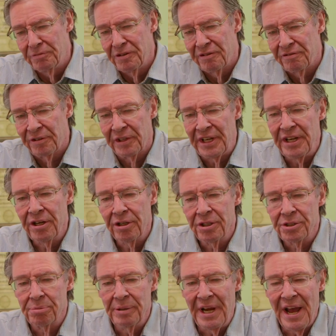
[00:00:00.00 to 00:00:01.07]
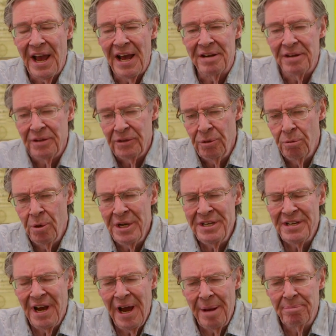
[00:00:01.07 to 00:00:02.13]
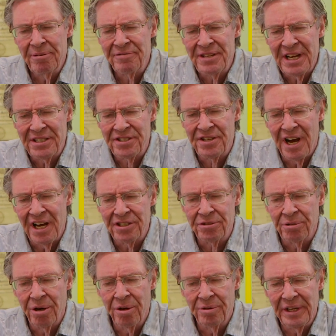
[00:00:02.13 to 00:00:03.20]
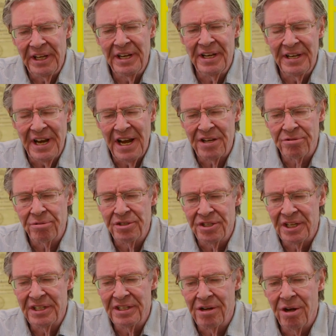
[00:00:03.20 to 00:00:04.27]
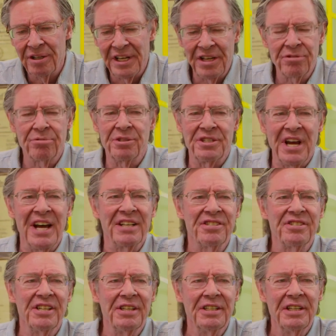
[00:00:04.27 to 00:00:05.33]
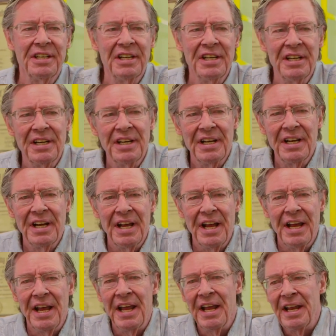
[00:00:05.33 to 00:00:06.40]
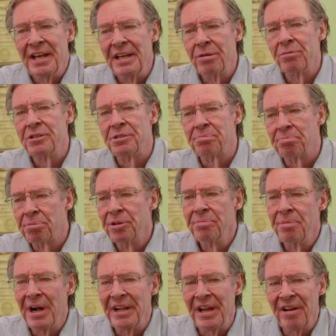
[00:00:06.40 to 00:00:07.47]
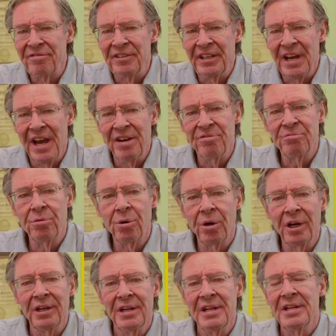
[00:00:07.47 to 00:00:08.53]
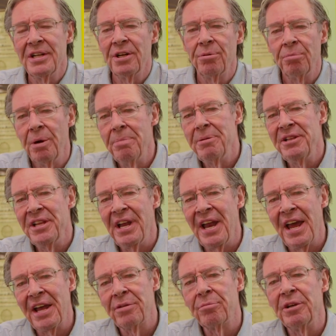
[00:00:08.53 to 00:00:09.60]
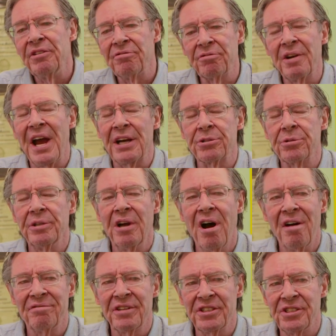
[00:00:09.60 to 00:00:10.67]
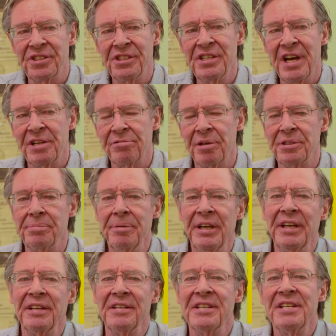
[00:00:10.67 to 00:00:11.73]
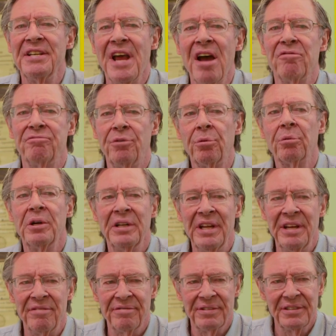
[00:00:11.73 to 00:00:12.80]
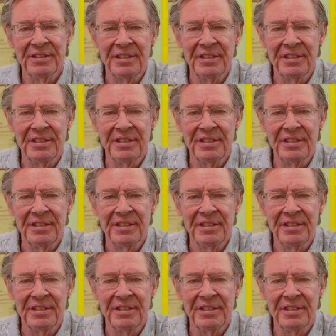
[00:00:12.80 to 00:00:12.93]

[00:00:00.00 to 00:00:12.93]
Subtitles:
for years we had one type of testosterone in an estrogen called Estratest, and it was approved by the FDA for women that had refractory hot flushes and night sweats, meaning didn't have full relief